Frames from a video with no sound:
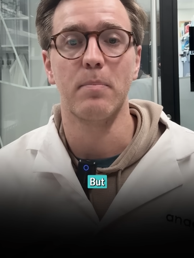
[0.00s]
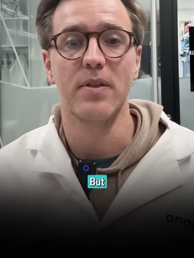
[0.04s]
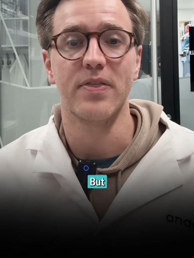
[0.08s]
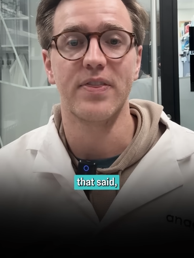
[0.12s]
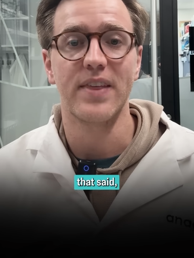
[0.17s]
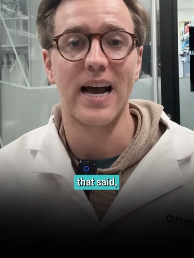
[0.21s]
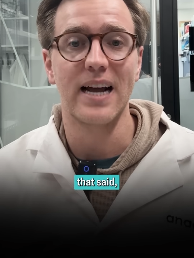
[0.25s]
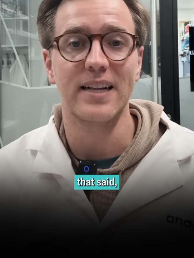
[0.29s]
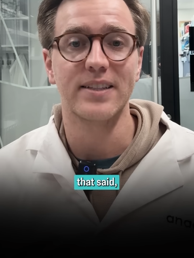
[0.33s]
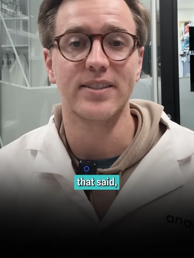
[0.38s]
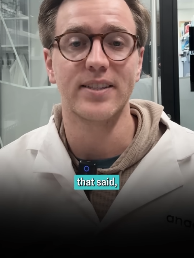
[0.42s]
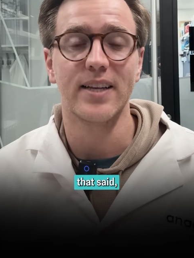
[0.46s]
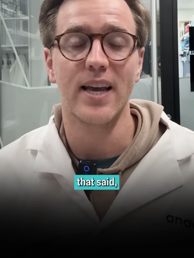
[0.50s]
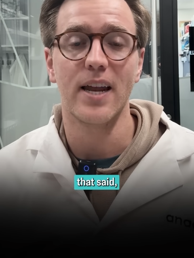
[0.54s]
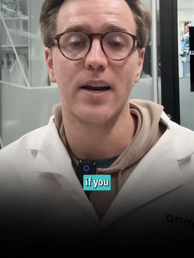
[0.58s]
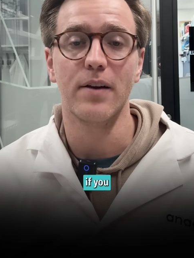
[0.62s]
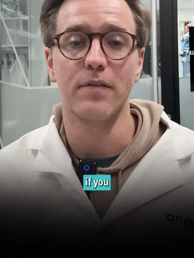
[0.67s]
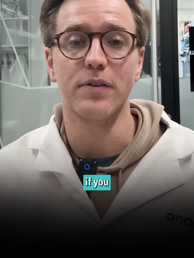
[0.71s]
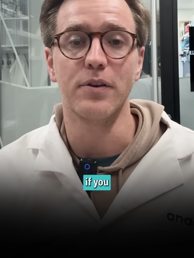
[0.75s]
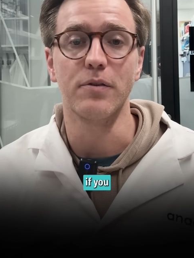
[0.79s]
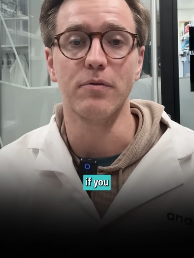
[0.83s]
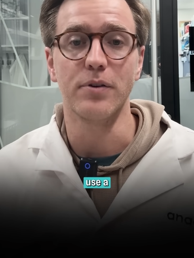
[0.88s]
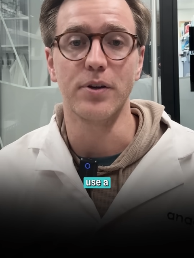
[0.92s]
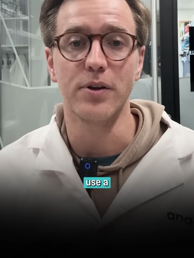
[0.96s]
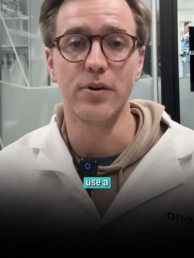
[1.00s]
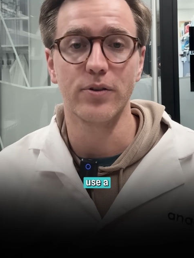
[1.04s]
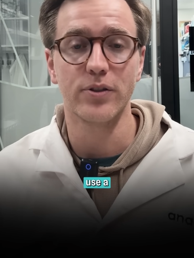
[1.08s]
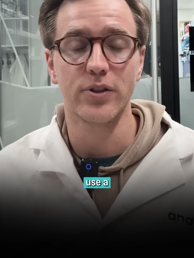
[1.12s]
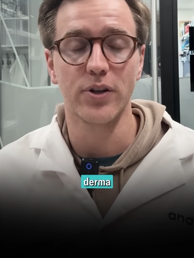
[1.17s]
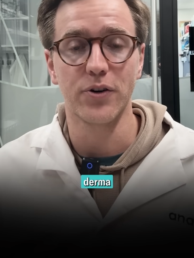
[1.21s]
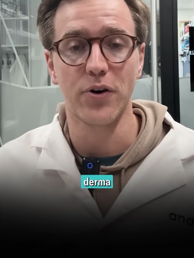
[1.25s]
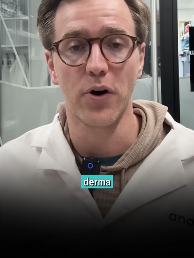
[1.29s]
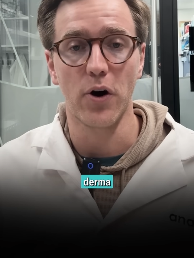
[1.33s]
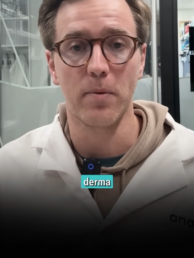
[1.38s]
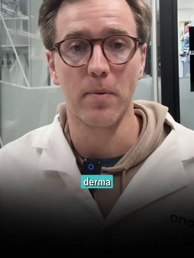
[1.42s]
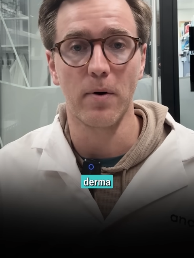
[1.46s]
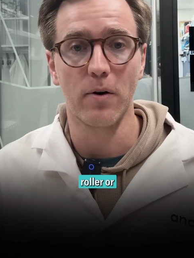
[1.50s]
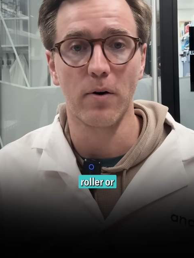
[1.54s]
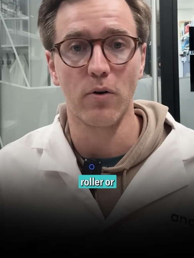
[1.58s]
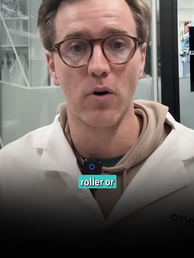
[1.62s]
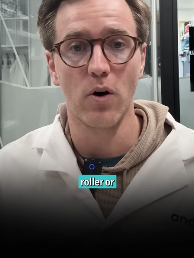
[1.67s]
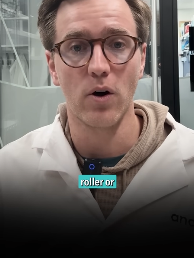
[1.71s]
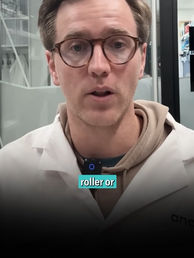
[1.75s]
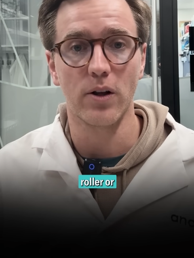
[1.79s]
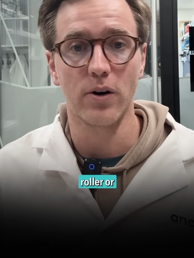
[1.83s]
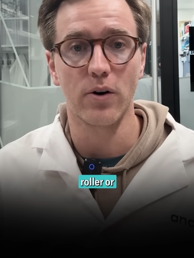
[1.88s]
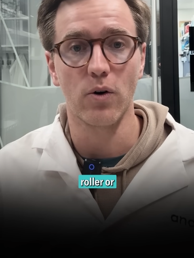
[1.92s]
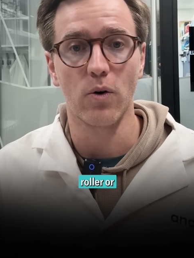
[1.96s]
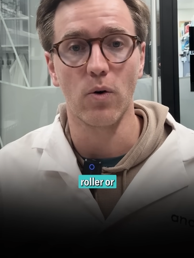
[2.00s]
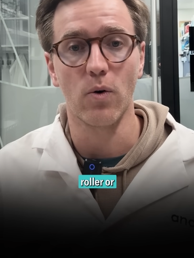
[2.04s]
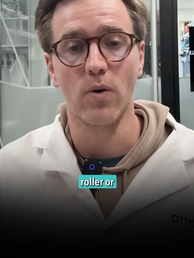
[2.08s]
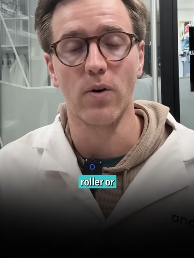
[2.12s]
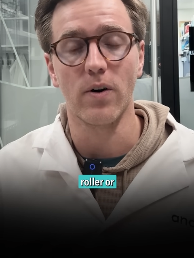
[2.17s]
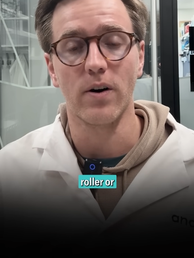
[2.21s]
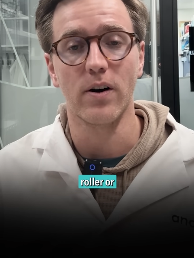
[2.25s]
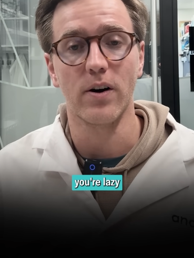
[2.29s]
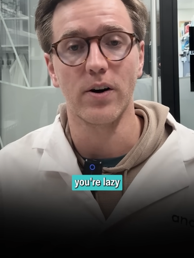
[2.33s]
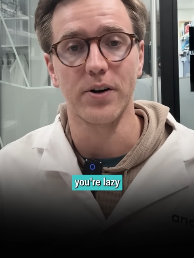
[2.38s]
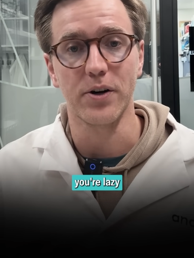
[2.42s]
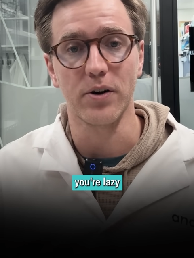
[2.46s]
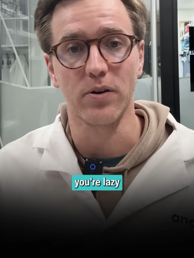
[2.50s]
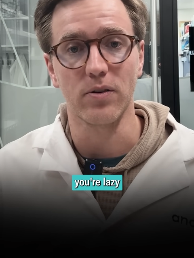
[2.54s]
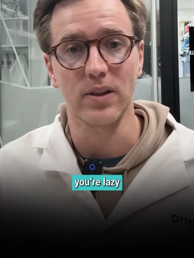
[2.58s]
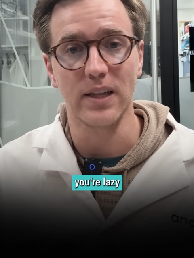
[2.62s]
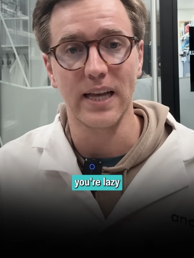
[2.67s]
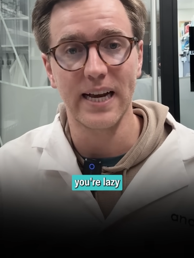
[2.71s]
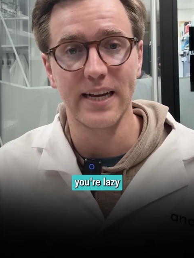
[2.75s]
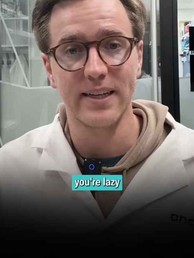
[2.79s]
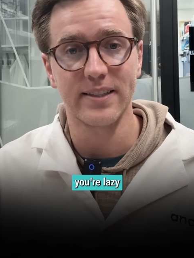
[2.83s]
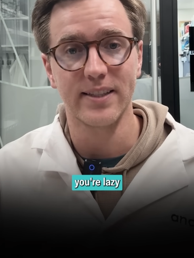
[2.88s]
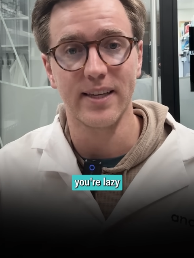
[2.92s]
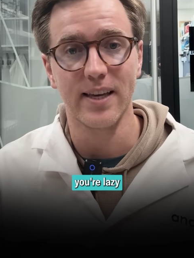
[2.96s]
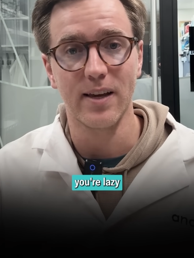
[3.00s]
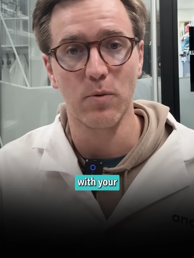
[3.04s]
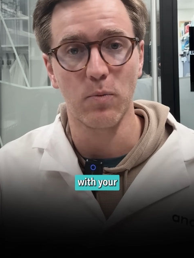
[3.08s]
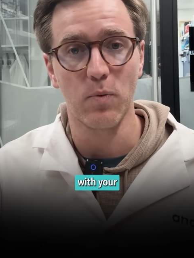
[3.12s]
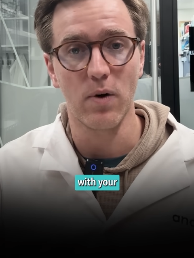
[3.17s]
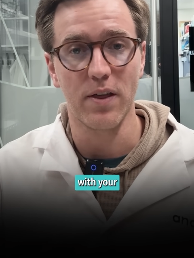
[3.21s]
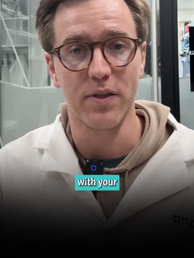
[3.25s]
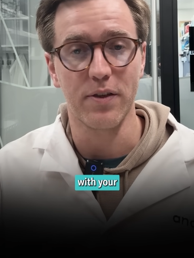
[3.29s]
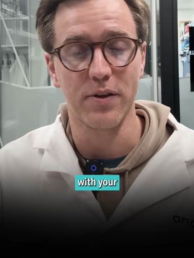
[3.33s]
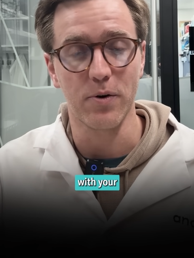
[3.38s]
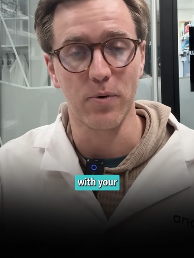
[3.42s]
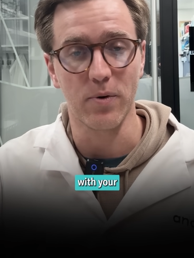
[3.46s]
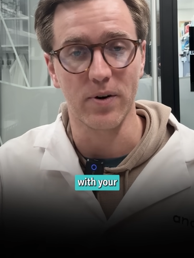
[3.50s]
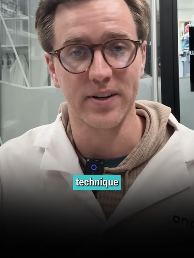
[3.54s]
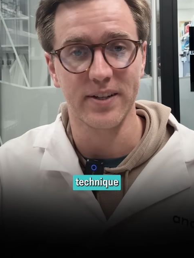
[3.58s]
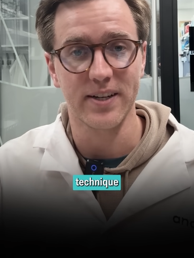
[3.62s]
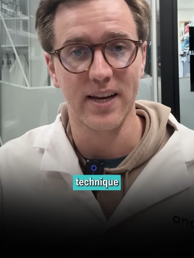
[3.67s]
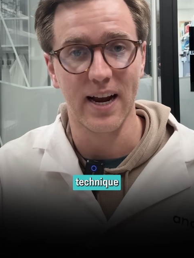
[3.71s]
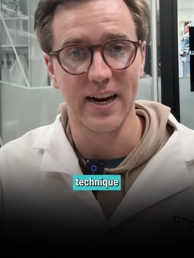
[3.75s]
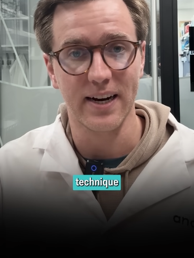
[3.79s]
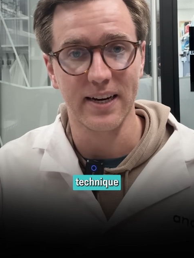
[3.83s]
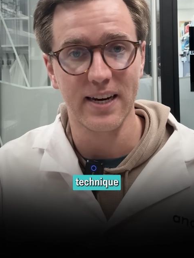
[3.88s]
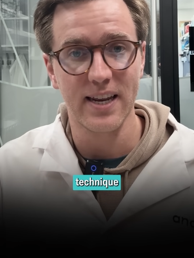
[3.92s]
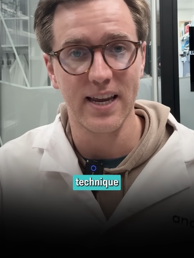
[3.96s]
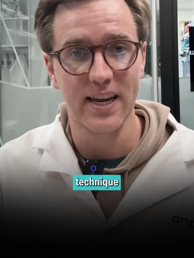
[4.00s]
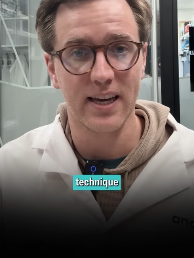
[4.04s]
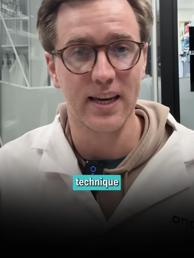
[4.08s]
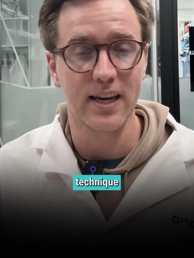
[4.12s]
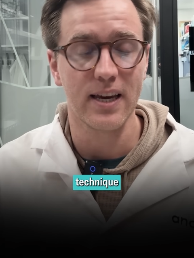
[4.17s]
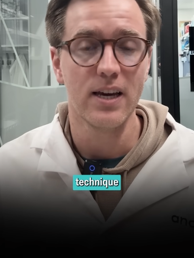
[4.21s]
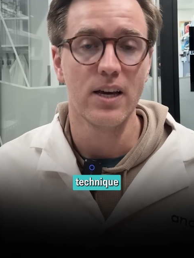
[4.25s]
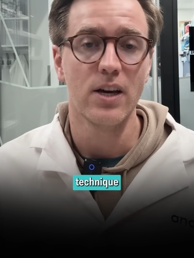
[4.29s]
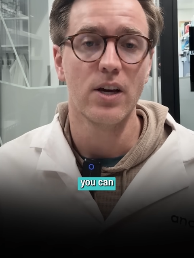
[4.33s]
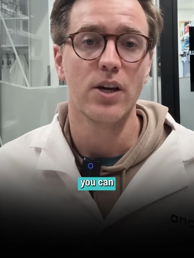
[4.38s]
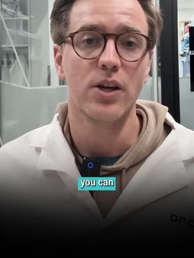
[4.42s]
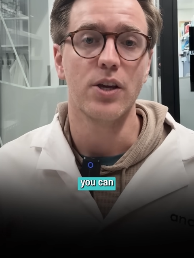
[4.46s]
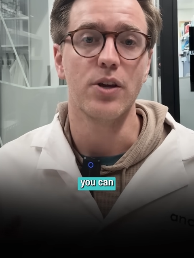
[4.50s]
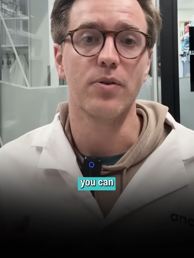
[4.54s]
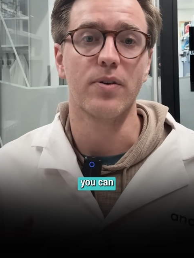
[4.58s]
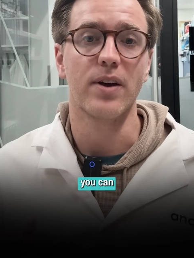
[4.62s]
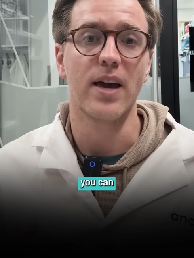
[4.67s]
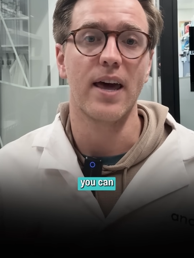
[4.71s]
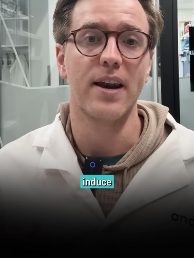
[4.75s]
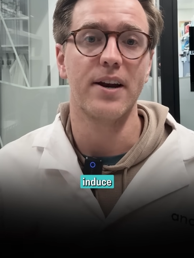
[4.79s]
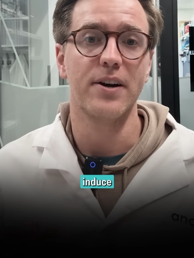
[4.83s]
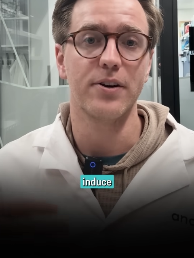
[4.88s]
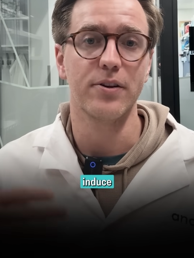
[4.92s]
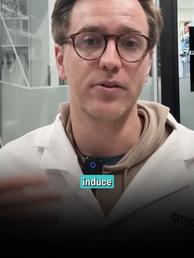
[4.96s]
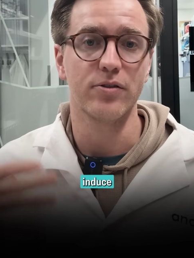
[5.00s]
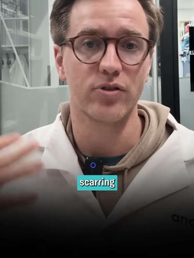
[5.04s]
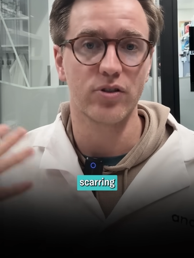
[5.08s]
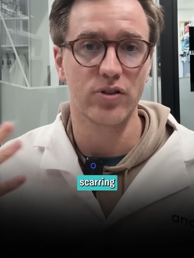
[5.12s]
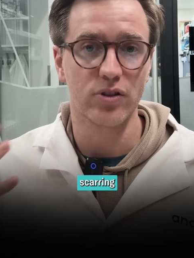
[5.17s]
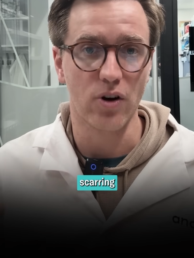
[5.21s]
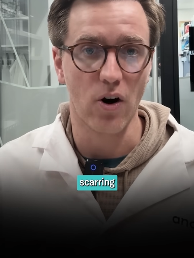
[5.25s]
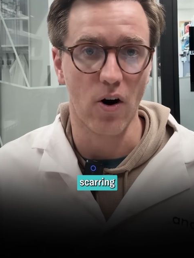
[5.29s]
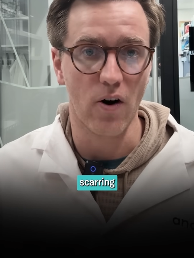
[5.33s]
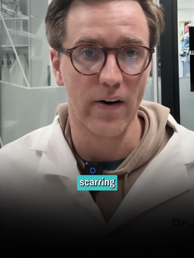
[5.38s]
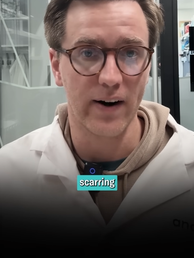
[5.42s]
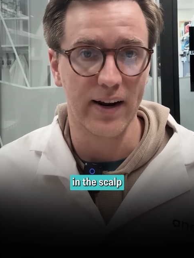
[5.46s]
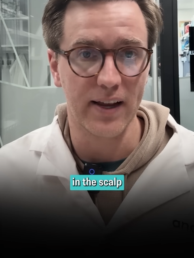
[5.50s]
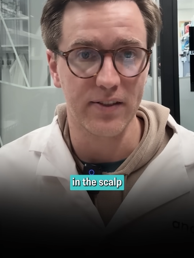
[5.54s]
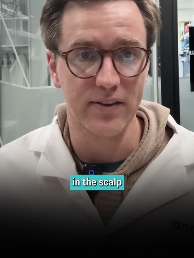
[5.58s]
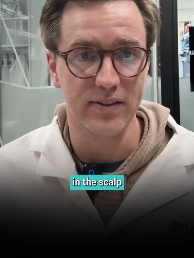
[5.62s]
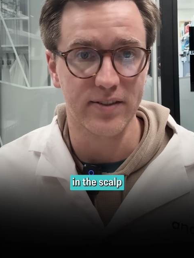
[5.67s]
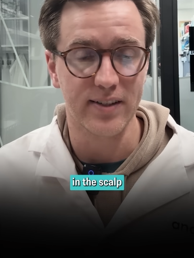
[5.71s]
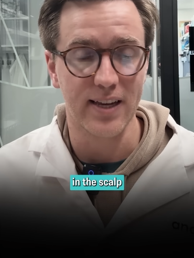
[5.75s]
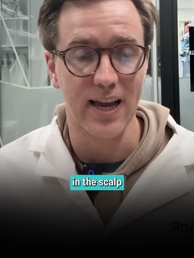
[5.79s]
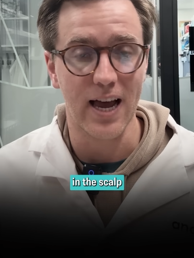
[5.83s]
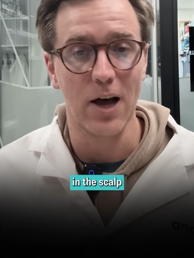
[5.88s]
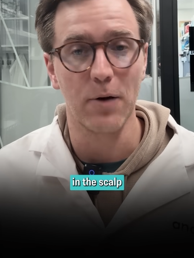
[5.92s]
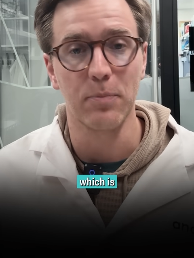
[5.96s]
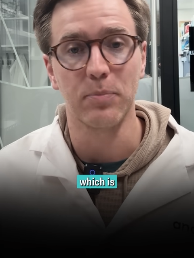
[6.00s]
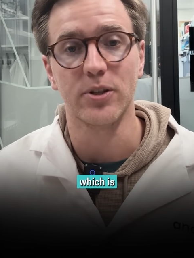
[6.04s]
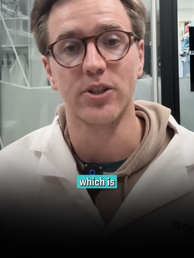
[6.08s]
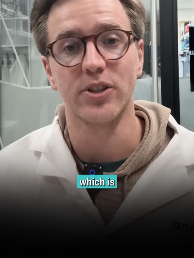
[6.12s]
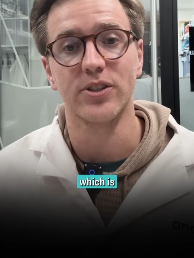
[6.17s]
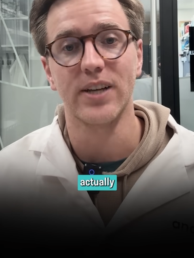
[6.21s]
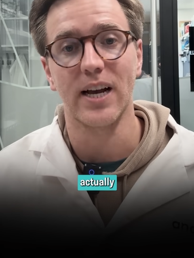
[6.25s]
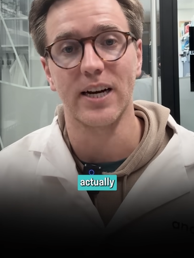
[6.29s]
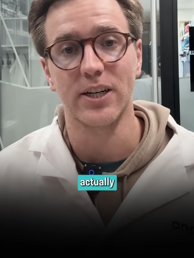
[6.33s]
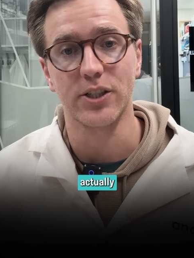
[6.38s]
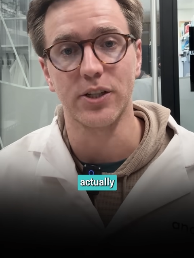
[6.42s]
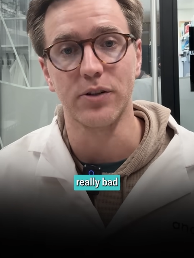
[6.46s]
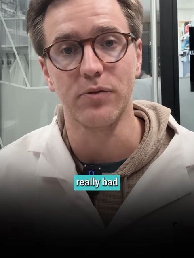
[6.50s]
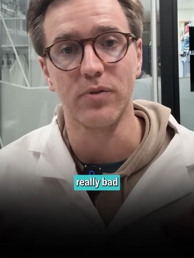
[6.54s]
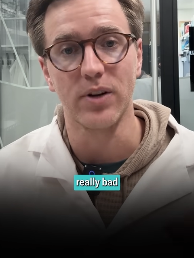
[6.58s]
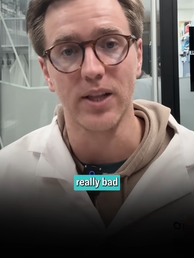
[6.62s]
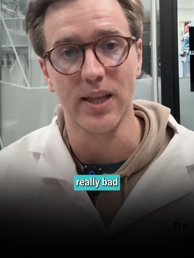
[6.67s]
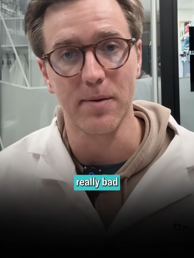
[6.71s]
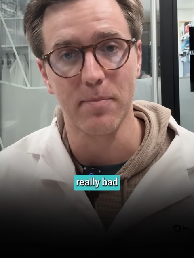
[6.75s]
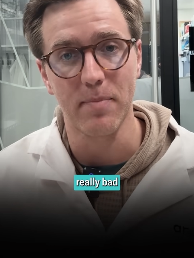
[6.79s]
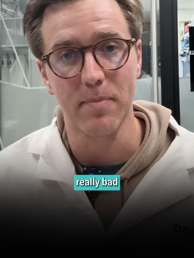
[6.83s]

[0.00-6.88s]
But that said, if you use a dermal roller or you're lazy with your technique, you can induce scarring in the scalp, which is actually really